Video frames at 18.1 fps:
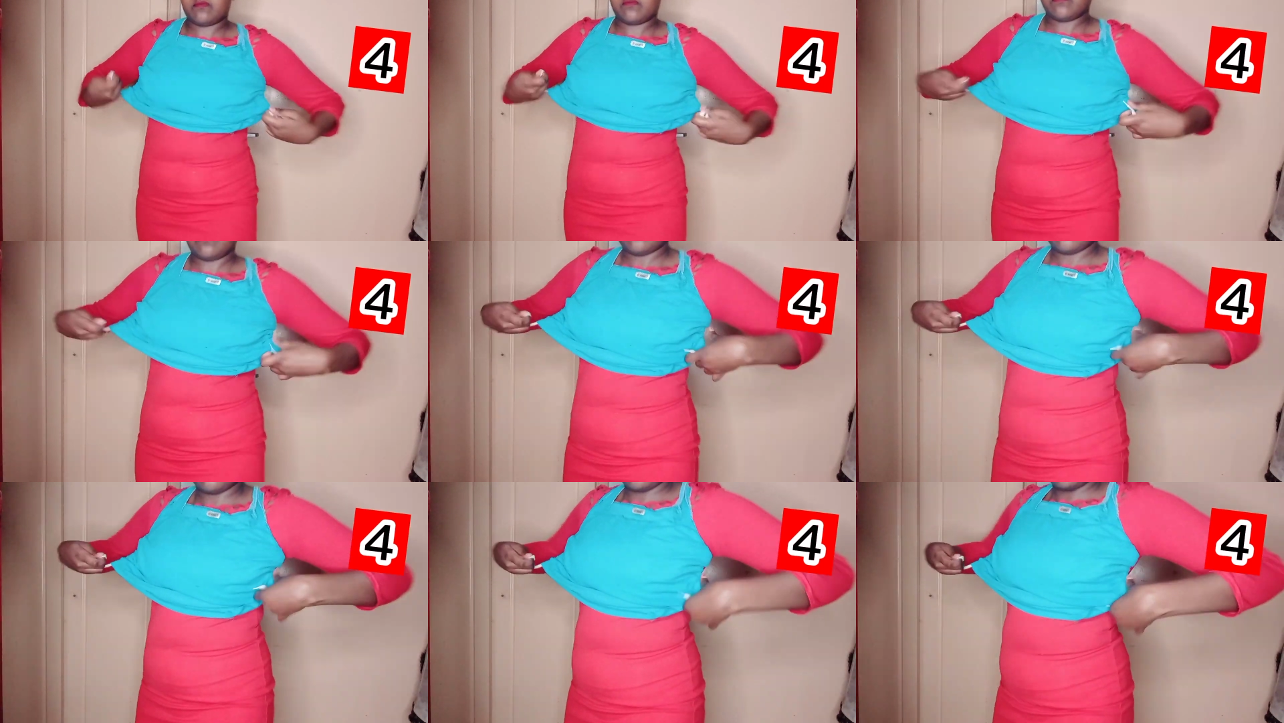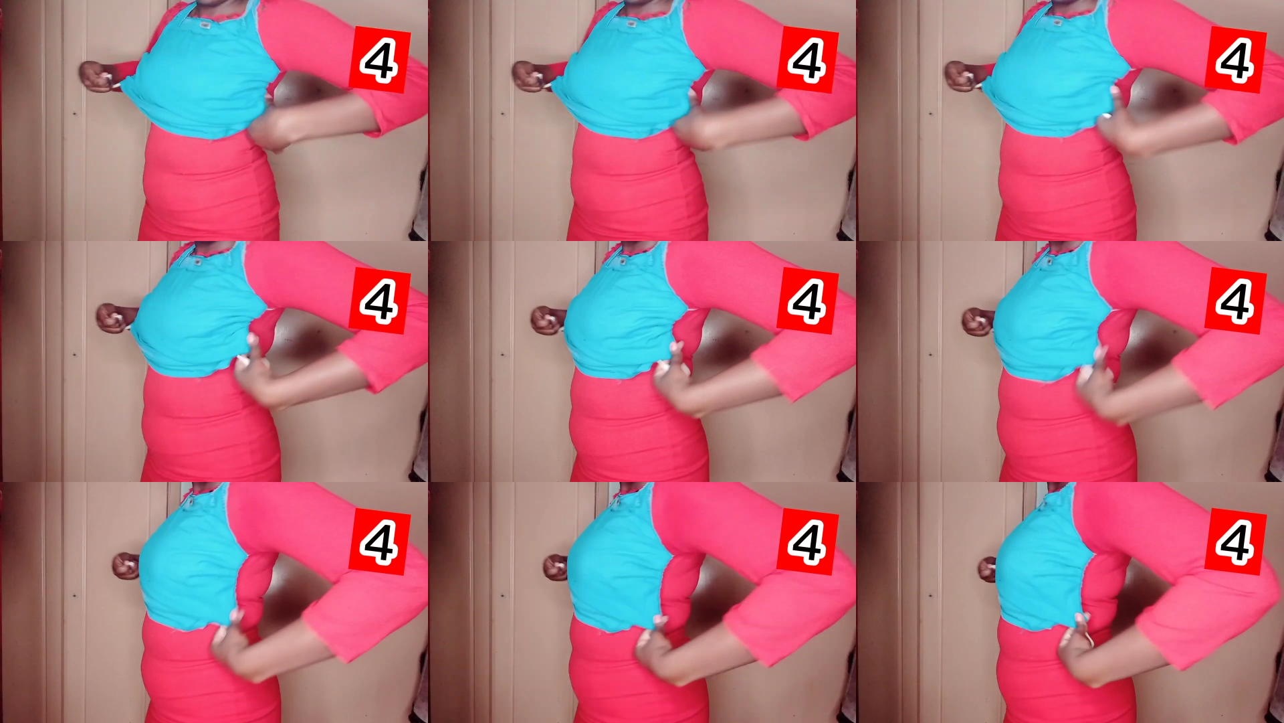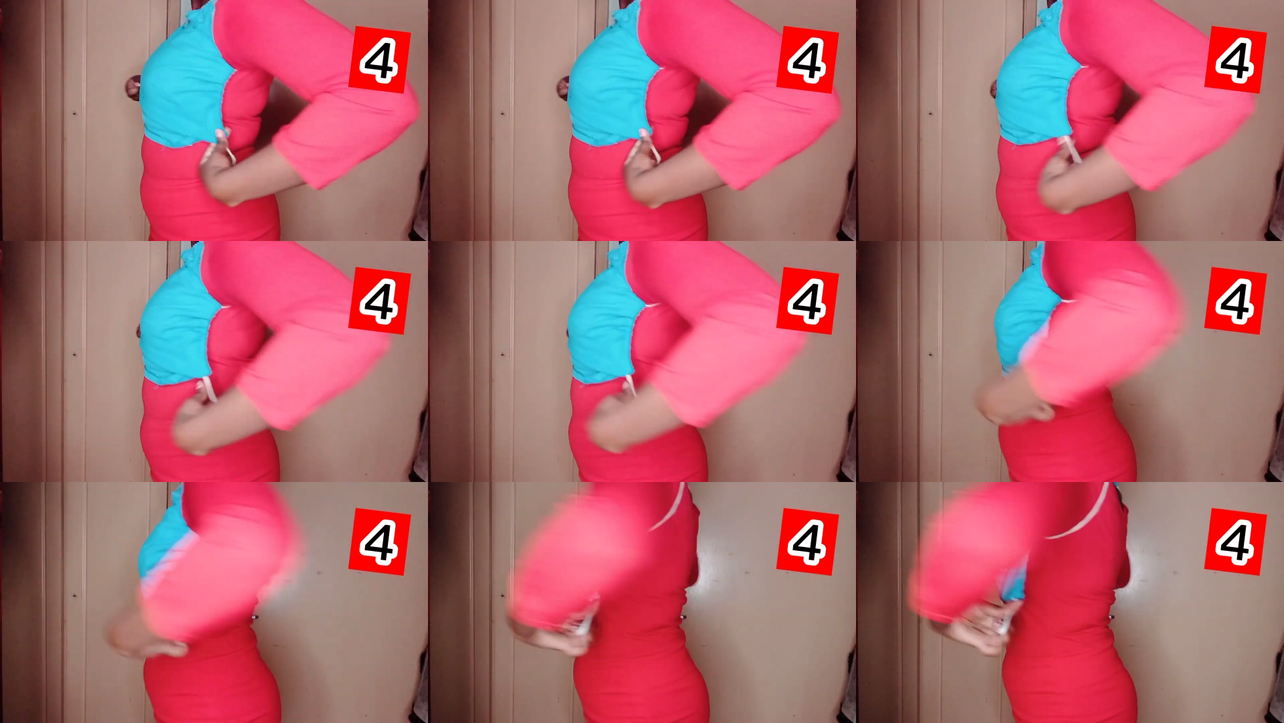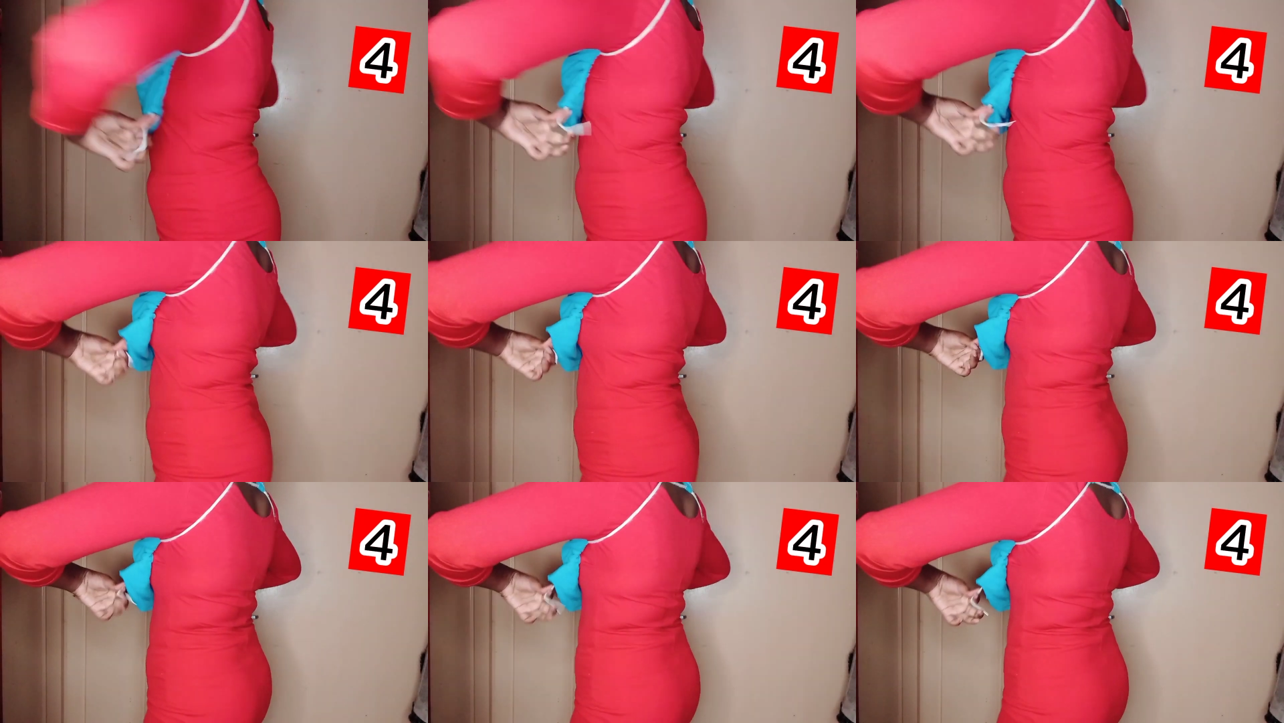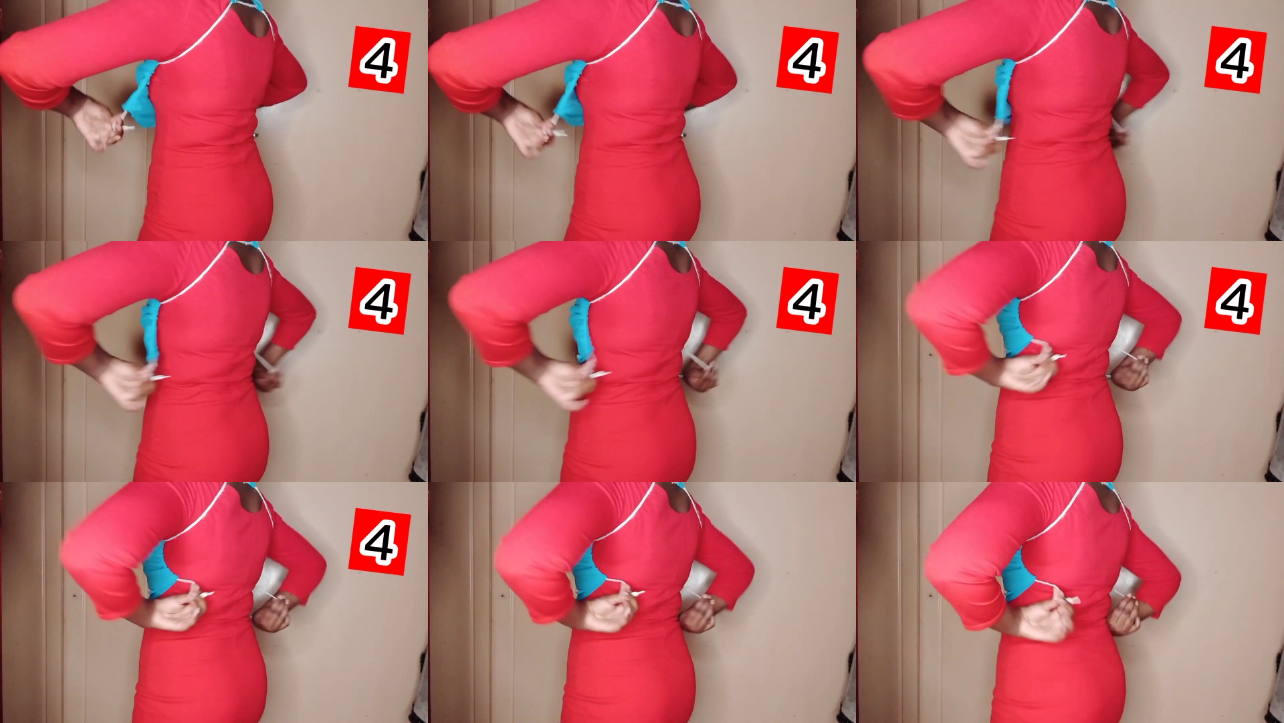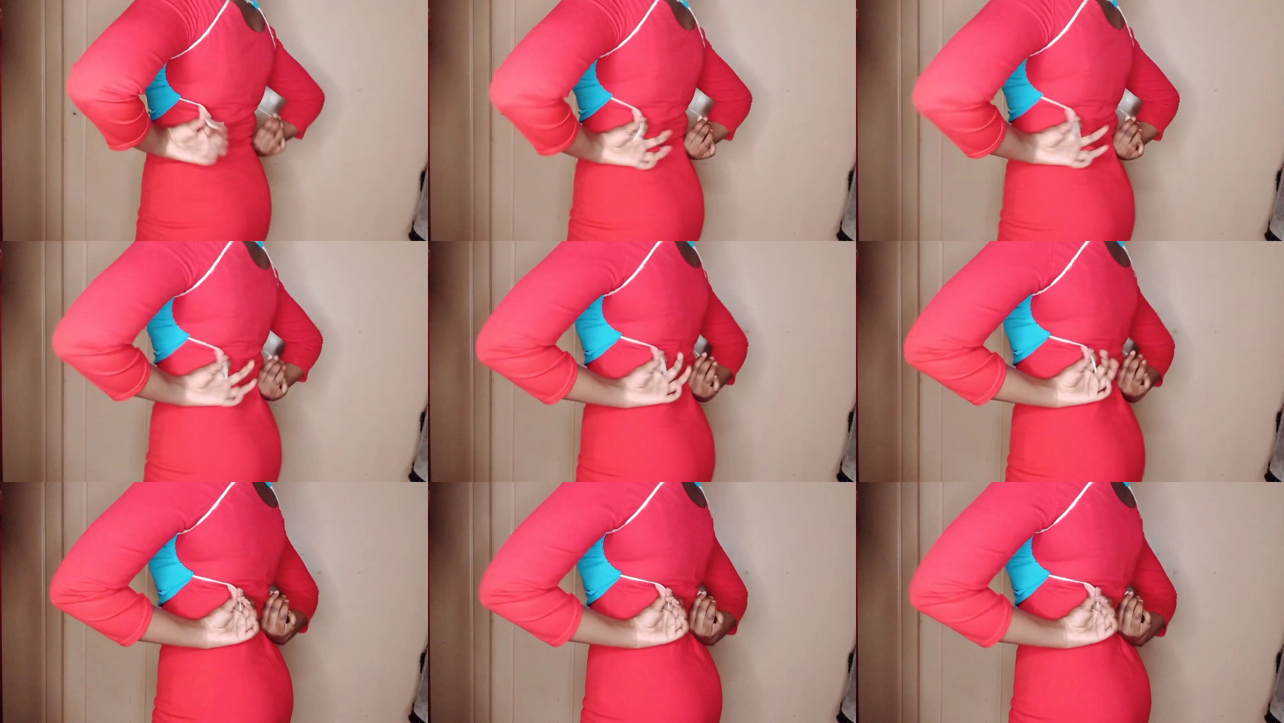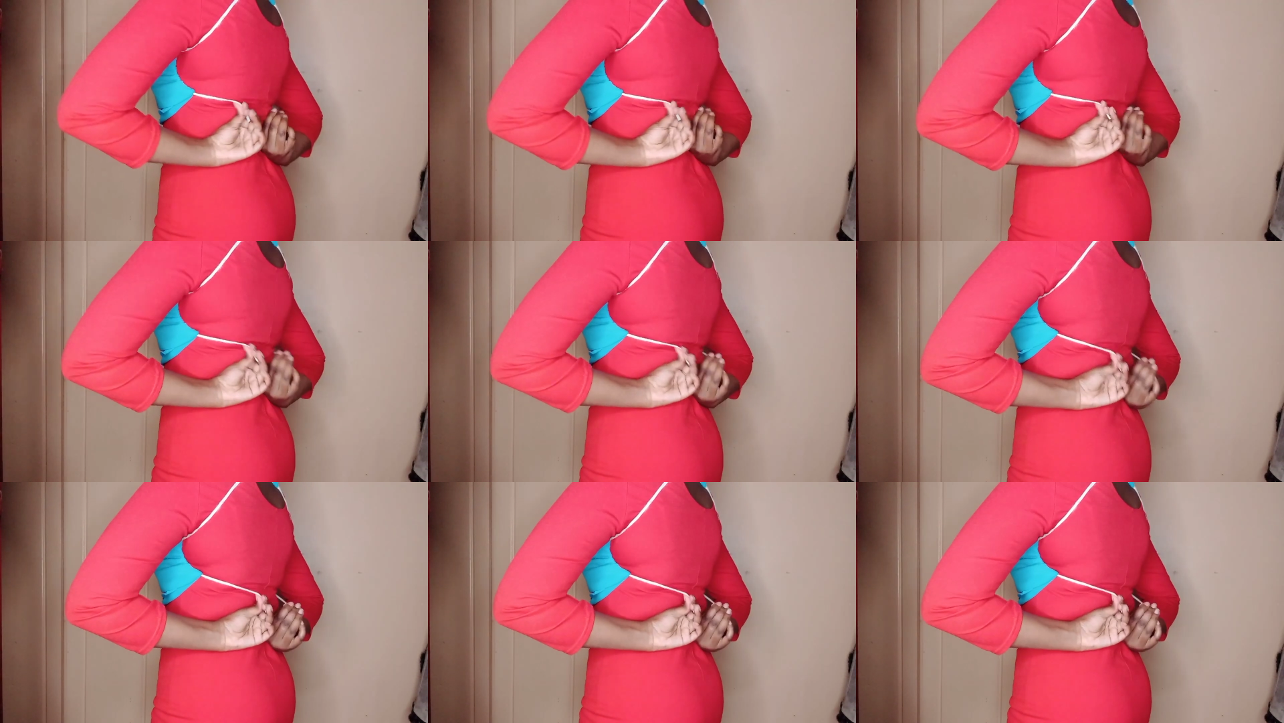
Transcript: (no speaker visible)